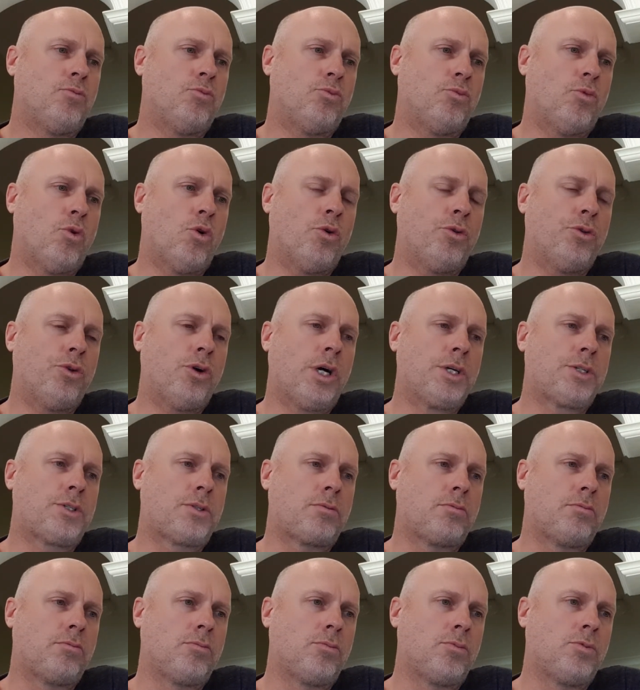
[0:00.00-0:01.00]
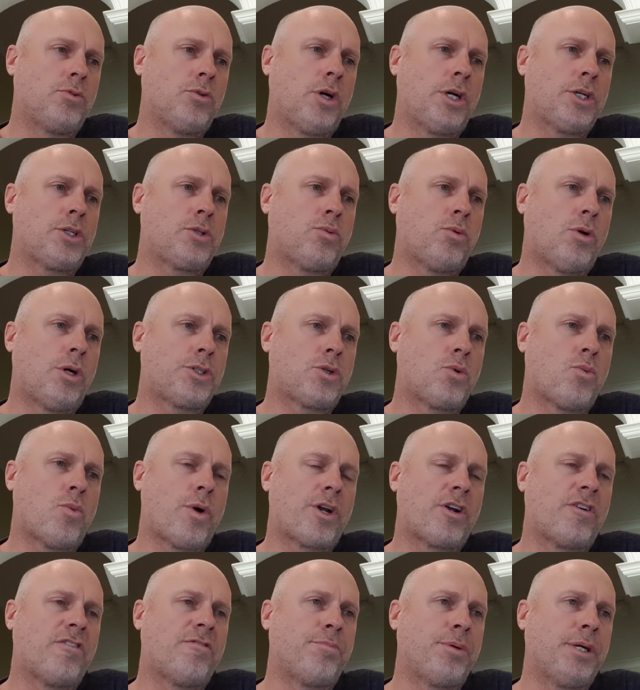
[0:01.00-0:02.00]
All nice watch,
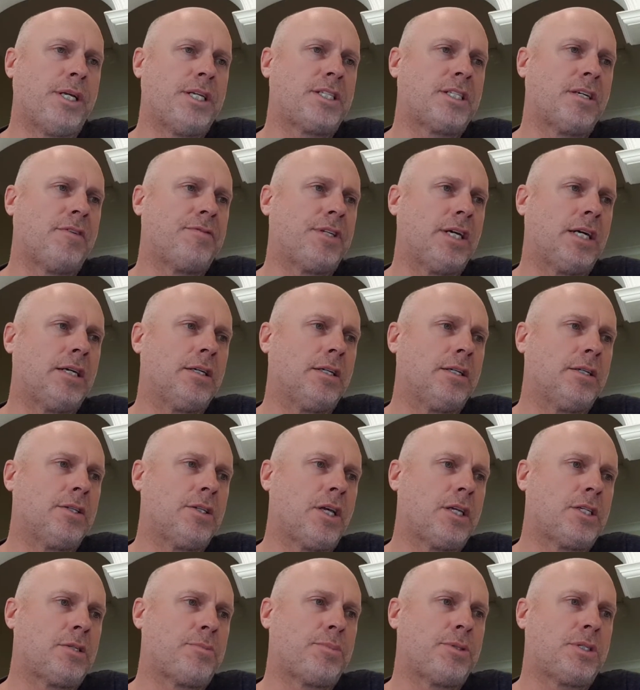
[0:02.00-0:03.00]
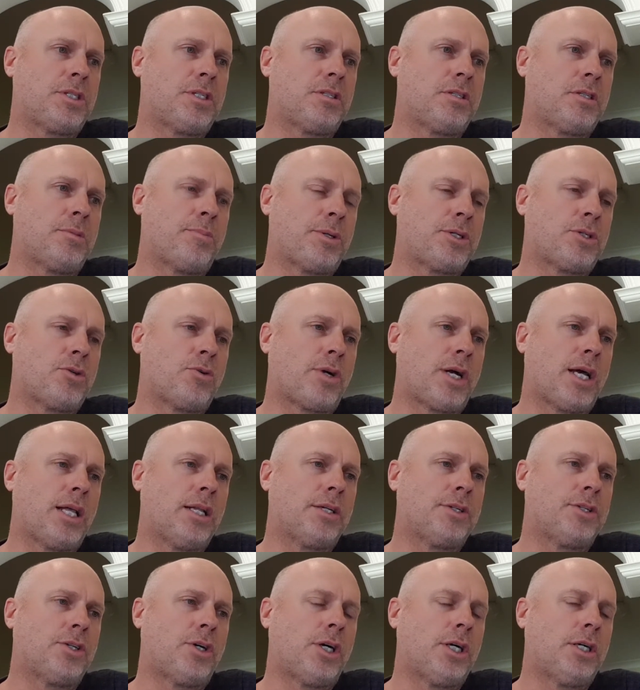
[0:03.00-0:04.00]
one-off piece I've done, and that's special
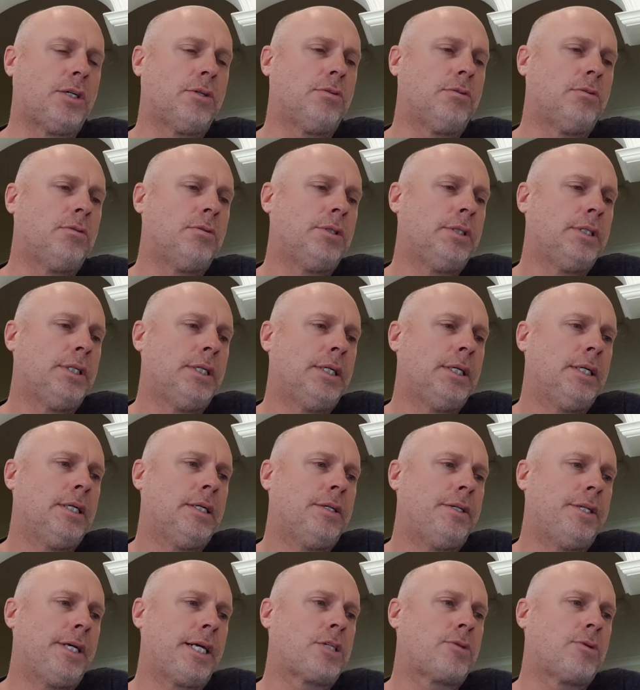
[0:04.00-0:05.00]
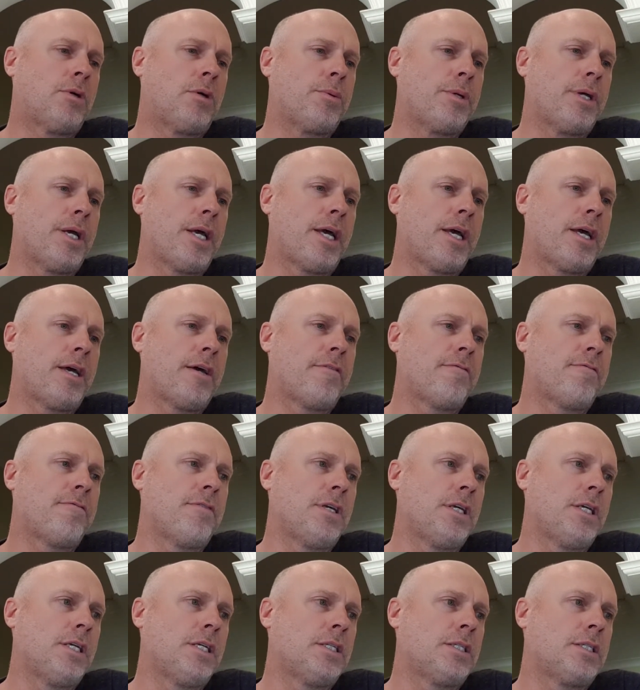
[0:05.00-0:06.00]
color dial. Next one we have
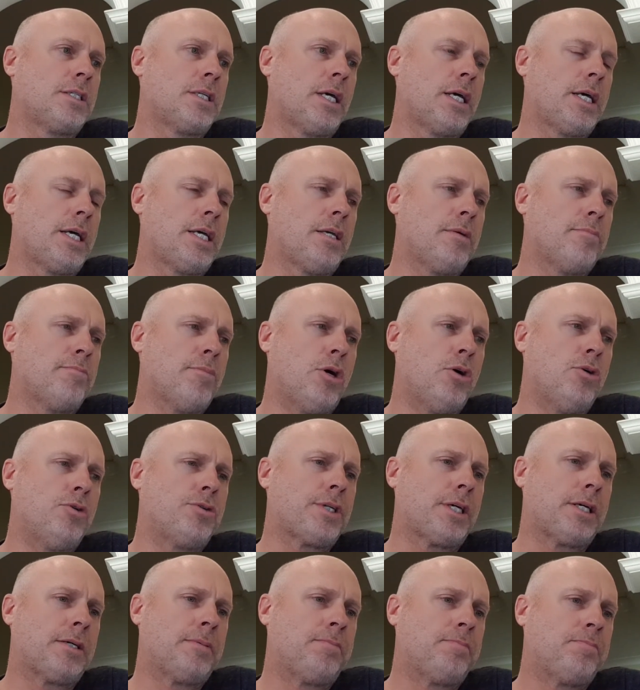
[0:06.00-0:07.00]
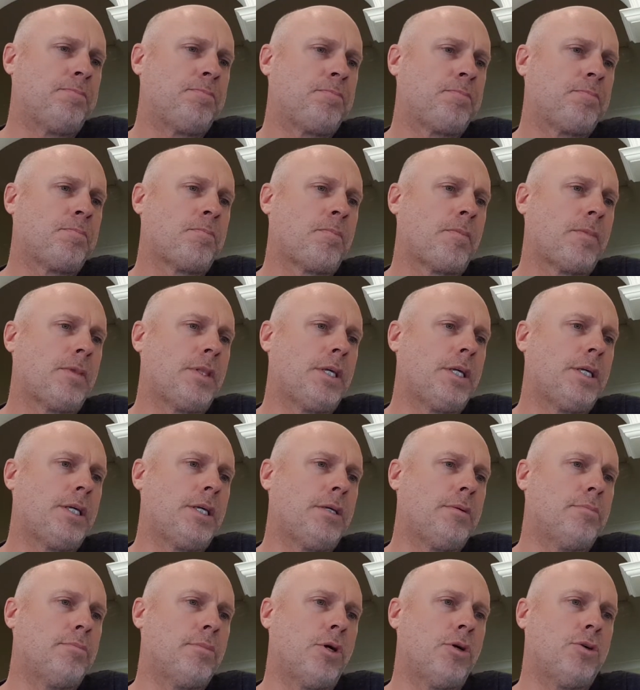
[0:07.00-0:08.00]
is a Moser,
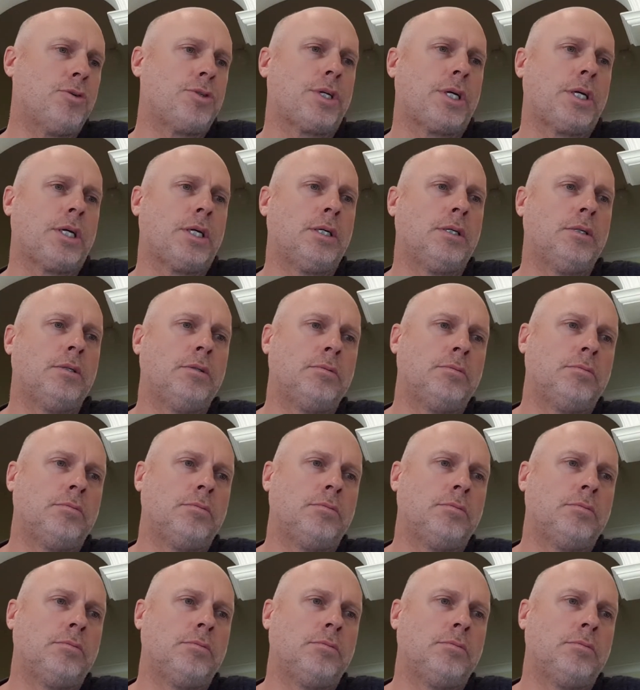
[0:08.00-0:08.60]
the Moser